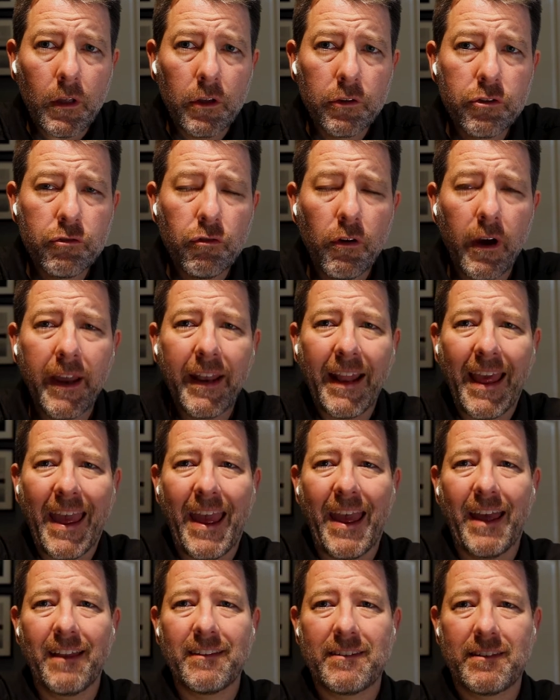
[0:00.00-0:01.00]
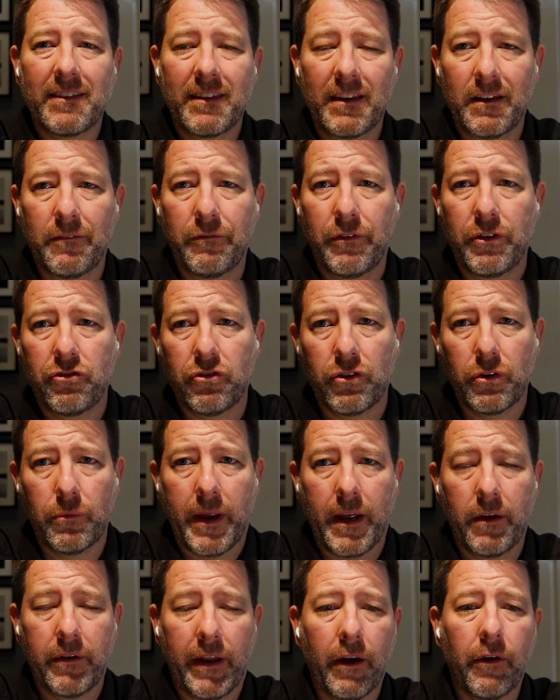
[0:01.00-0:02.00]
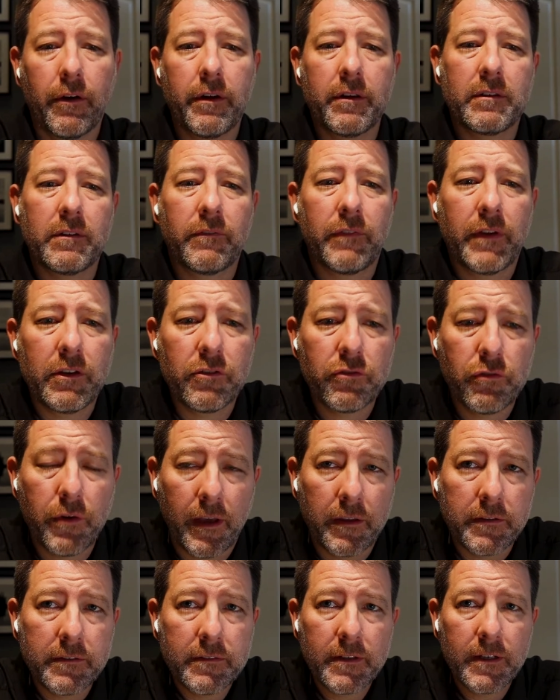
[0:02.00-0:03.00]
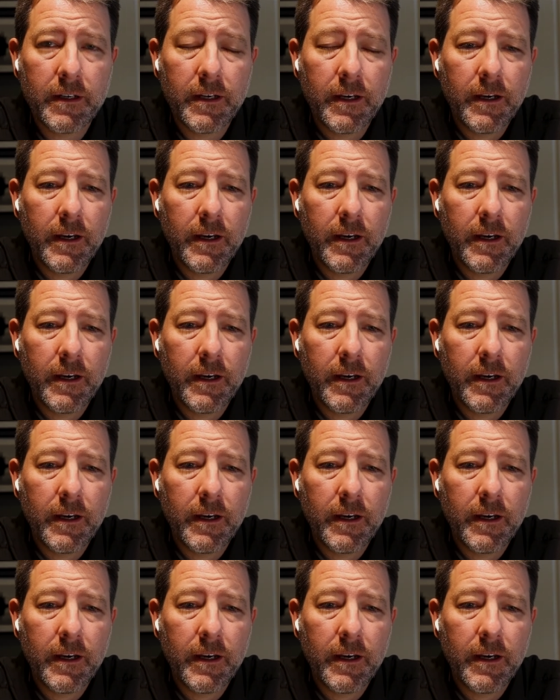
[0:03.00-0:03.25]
to try and enhance the vision around areas of interest.